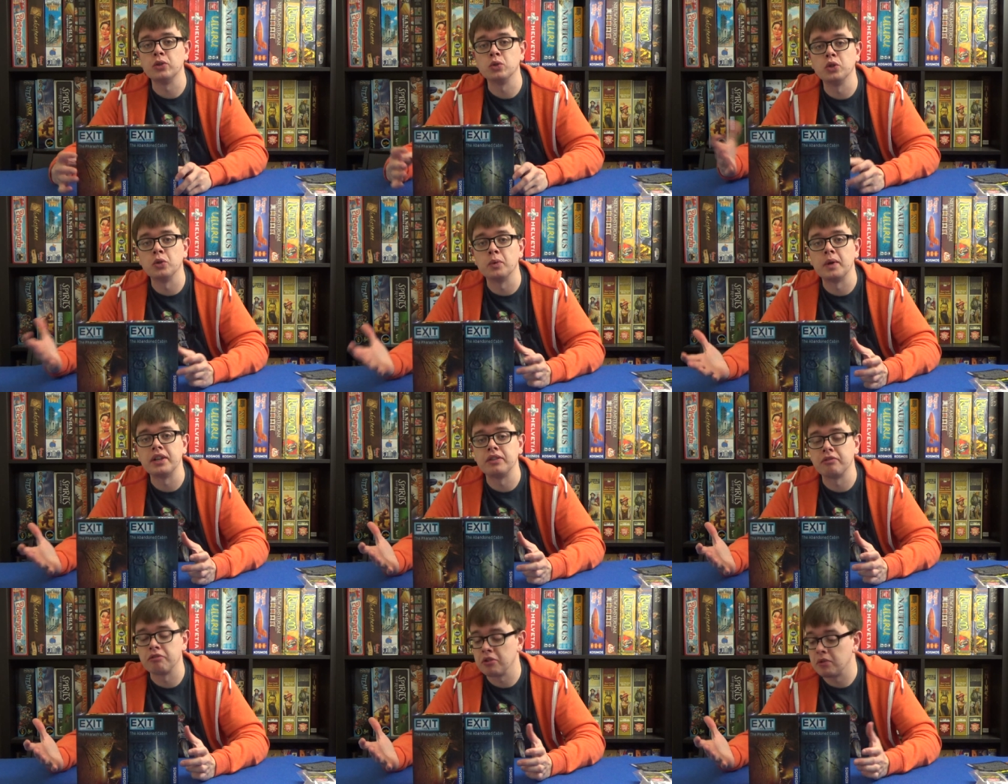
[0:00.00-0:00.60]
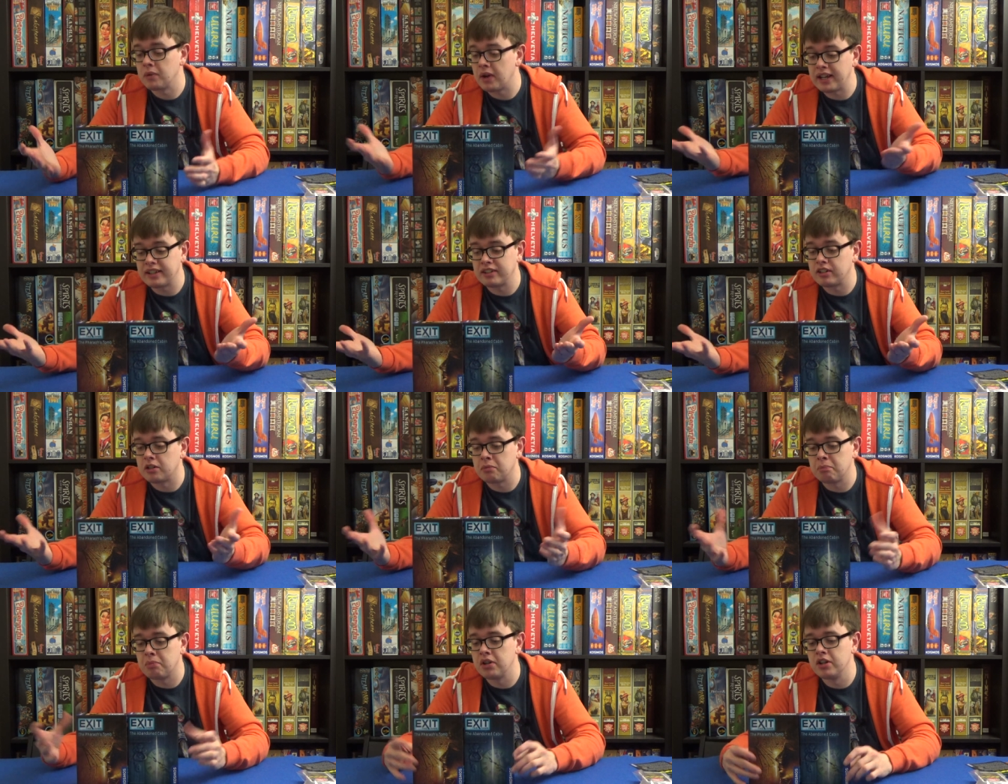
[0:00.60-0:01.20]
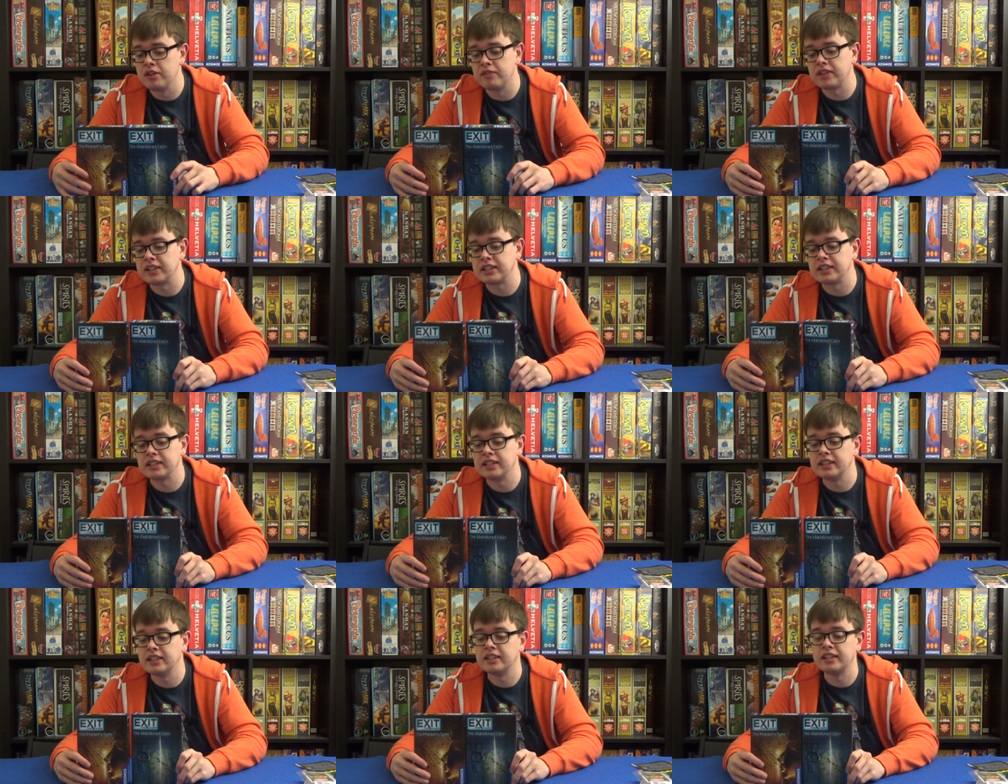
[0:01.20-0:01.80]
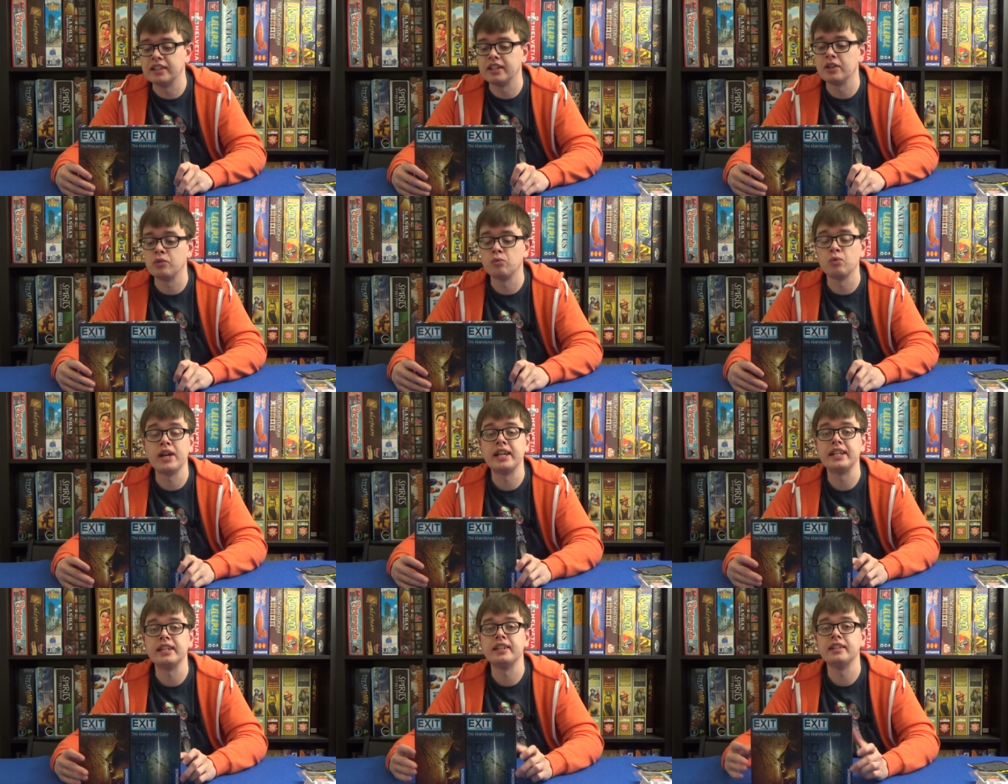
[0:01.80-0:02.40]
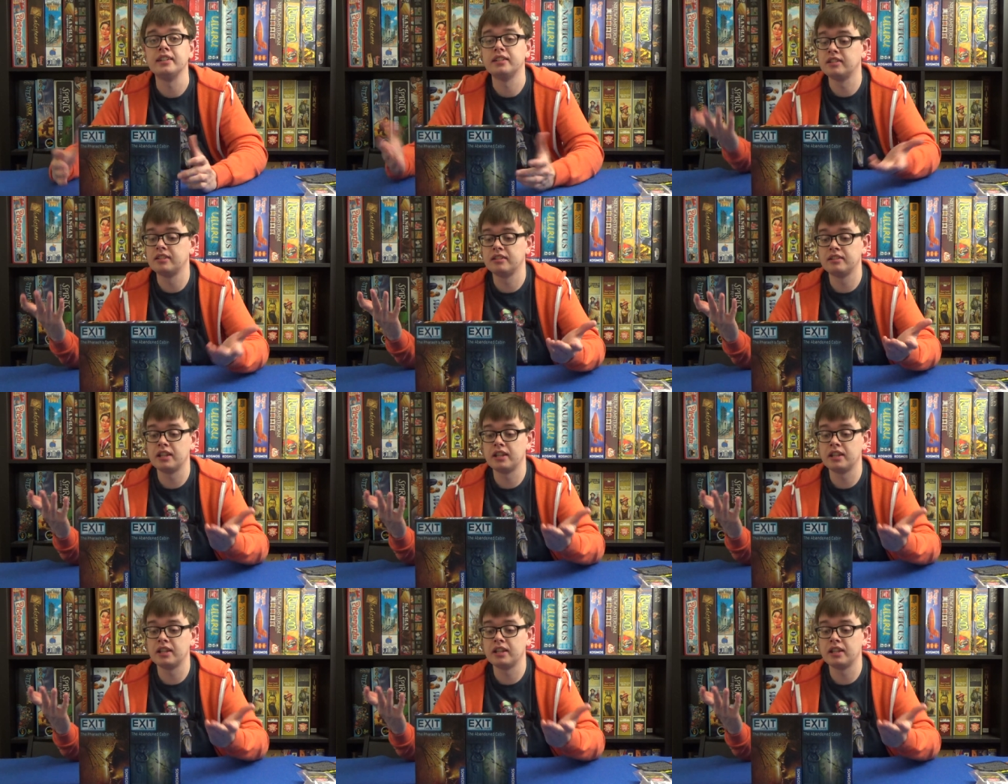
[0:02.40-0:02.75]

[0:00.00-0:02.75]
all the way through and are perfectly, you know, ready,